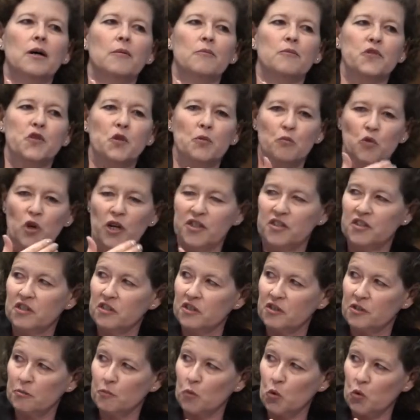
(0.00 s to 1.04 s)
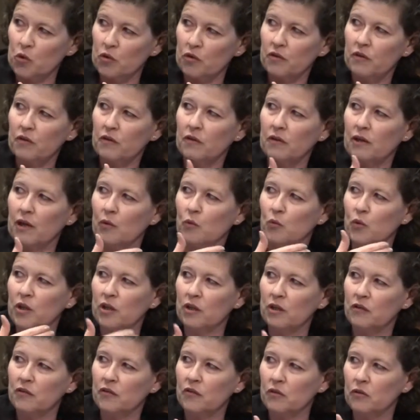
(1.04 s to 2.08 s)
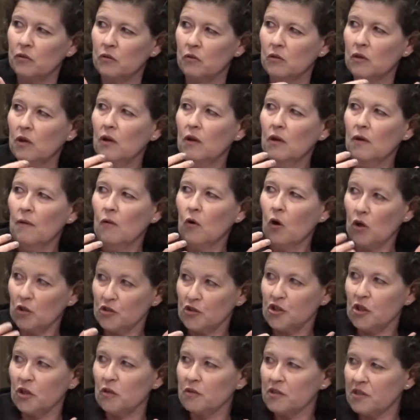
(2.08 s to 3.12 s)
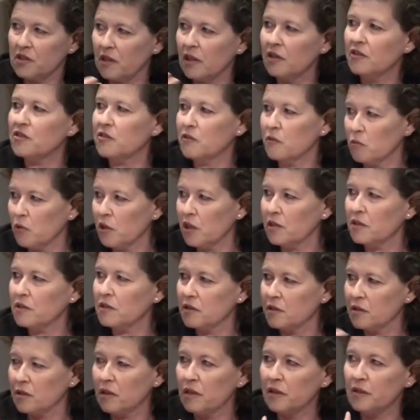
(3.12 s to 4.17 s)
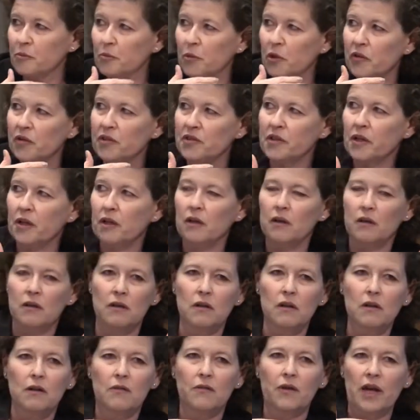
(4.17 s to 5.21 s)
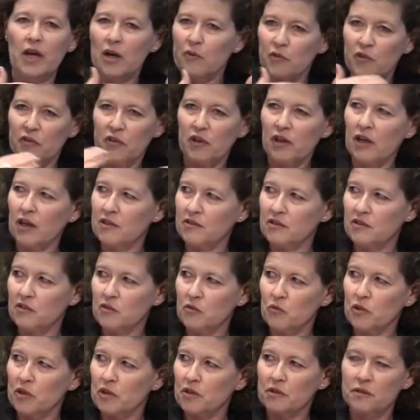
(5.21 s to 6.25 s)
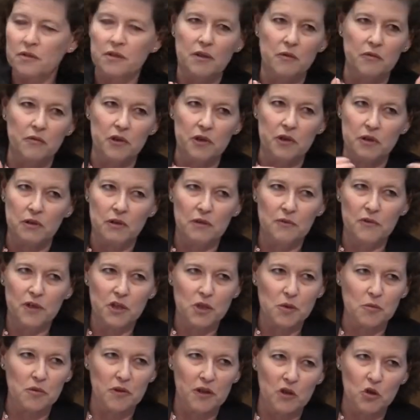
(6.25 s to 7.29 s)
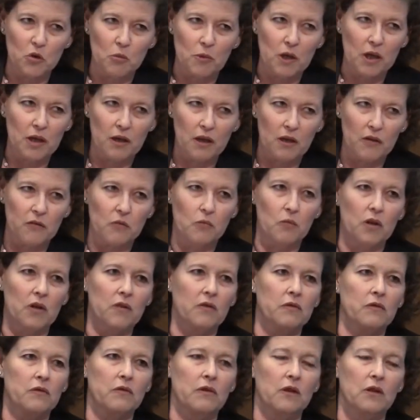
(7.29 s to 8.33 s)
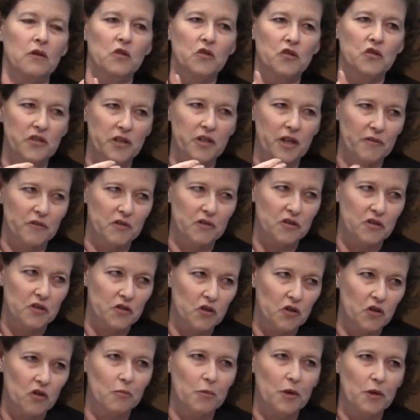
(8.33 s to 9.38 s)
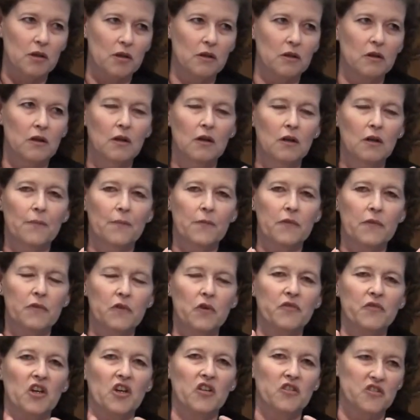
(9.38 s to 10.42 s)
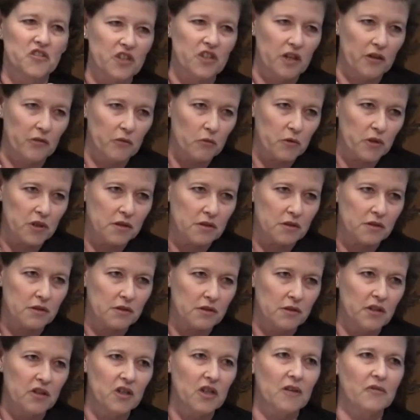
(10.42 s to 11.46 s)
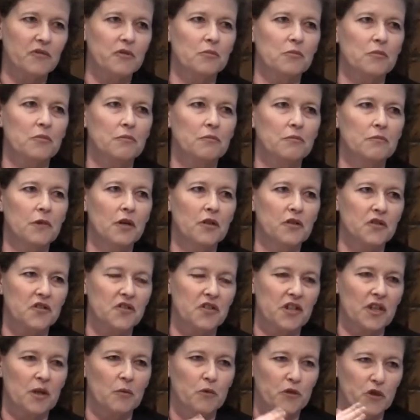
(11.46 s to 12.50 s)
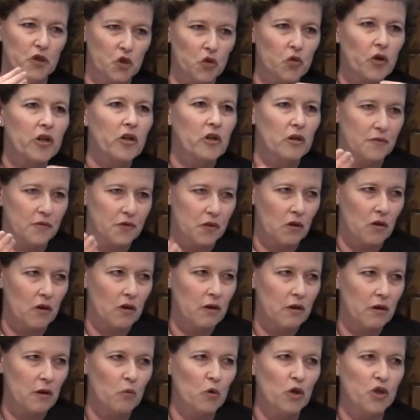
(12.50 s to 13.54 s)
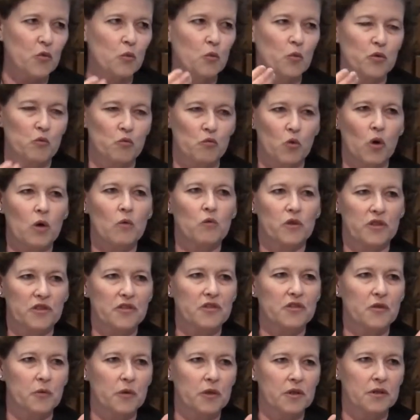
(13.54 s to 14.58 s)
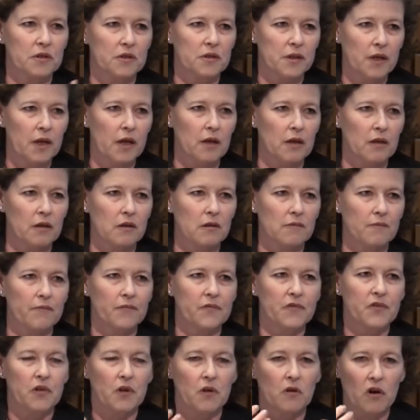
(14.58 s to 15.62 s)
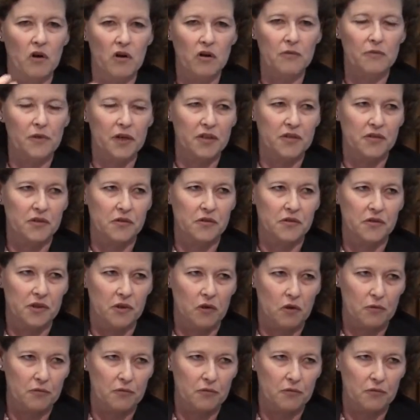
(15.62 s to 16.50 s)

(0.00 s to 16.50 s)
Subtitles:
so pricing is important, and we need to also assess the risks. And as Mary said, everything has its risks. Every investment that you make has risks, and you just have to determine, you have to understand the risks, and then you have to understand what the trade-offs are and what risks you're willing to take. So our investors in our